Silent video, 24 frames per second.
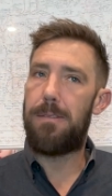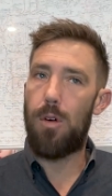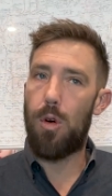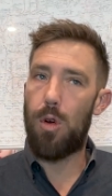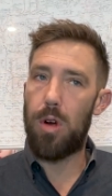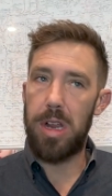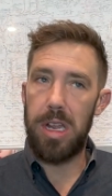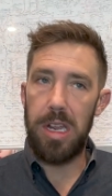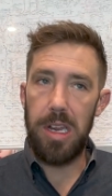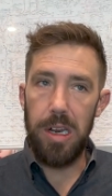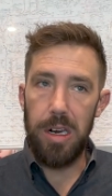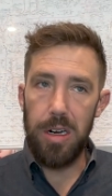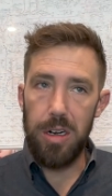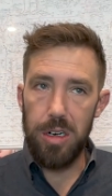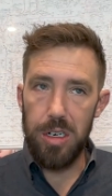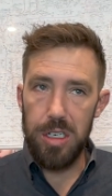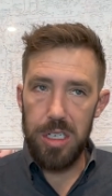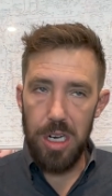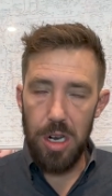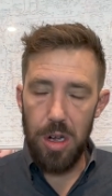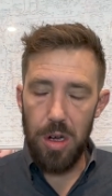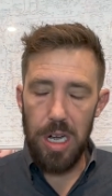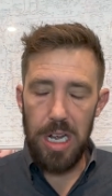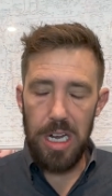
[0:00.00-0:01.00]
four
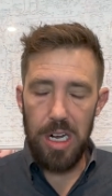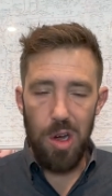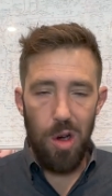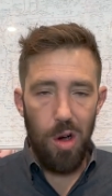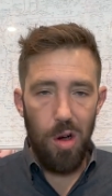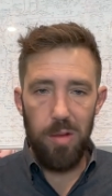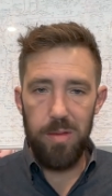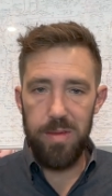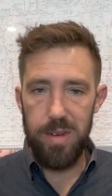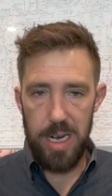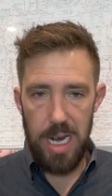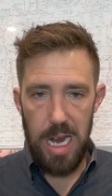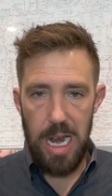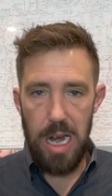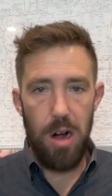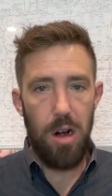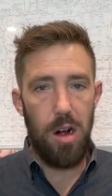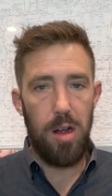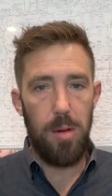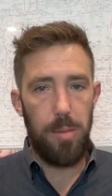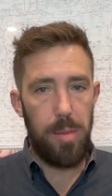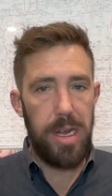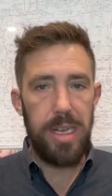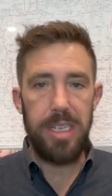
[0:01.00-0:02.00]
years, you know, like COVID
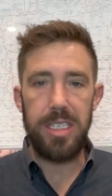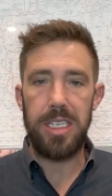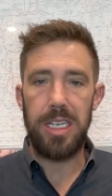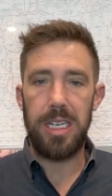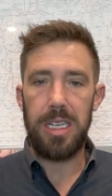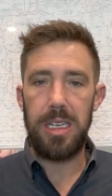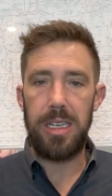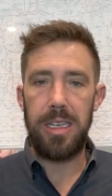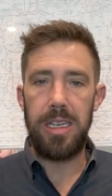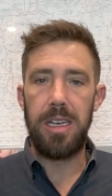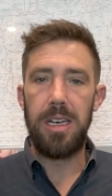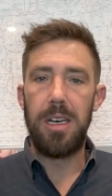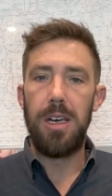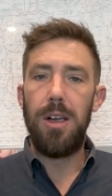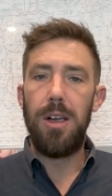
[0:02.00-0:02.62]
era, basically